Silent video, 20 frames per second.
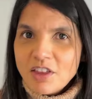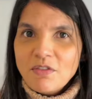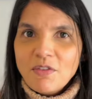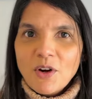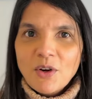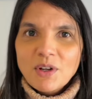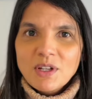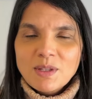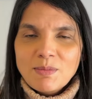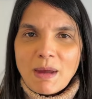the
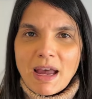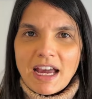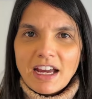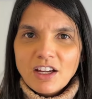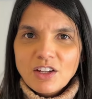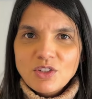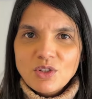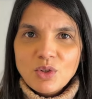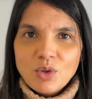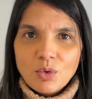focus
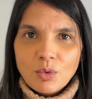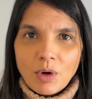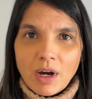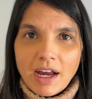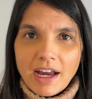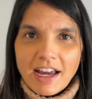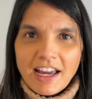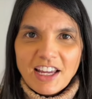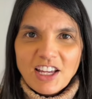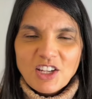back to
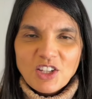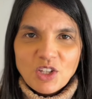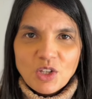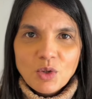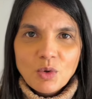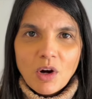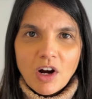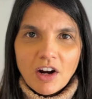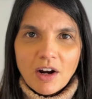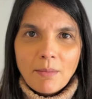why
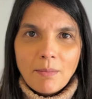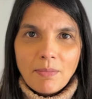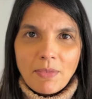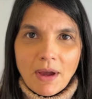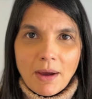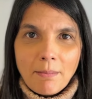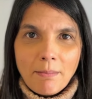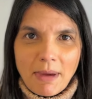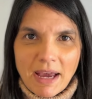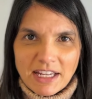you are
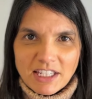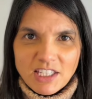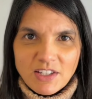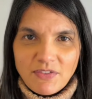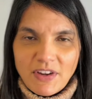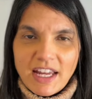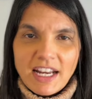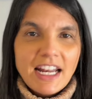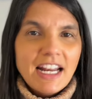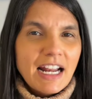the best fit.